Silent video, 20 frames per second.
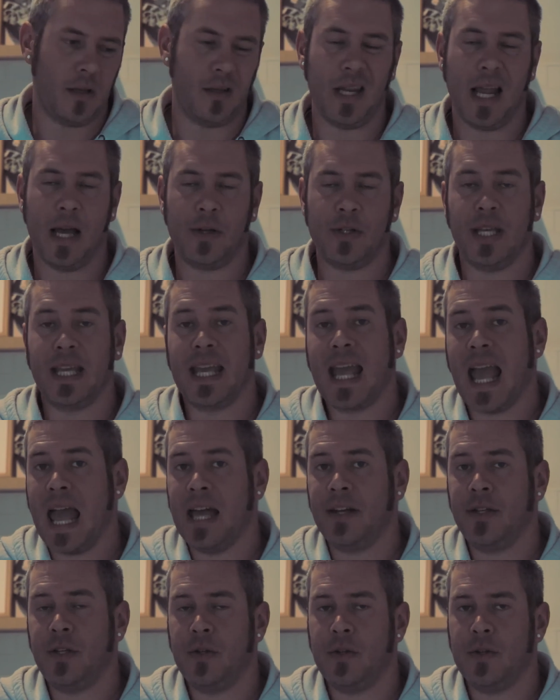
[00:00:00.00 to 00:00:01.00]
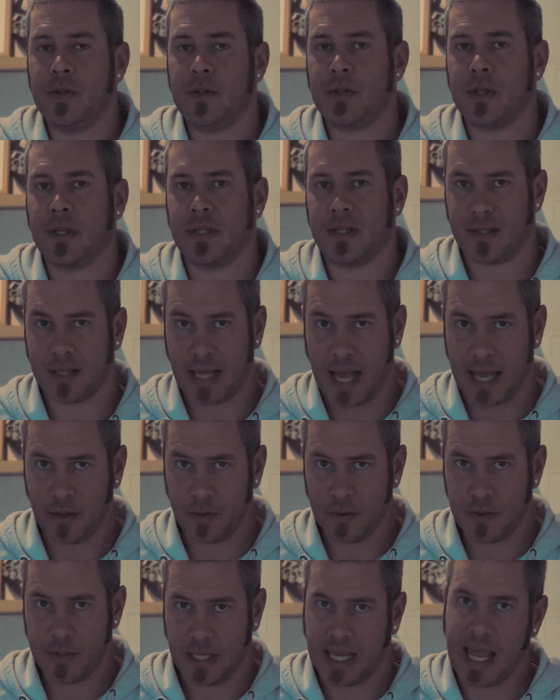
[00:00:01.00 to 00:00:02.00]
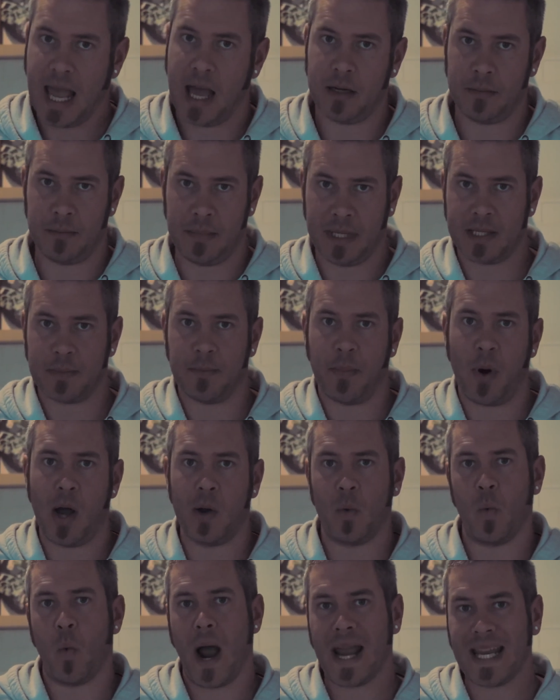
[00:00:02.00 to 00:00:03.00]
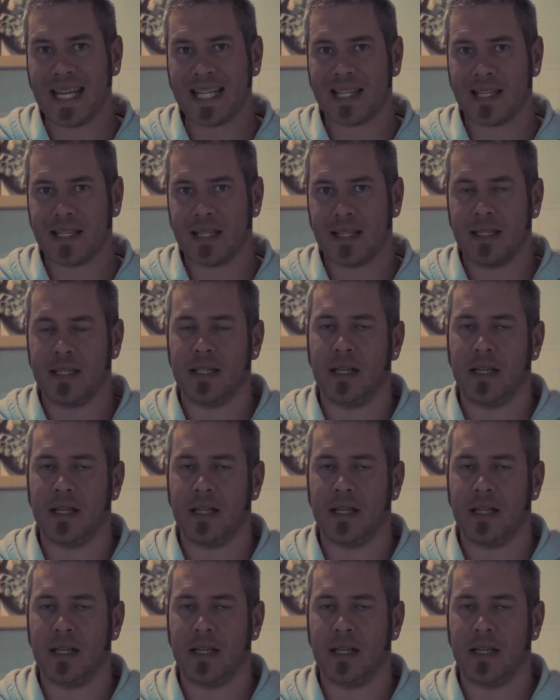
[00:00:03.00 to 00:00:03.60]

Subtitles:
Now you can use scales, you can mix by weight.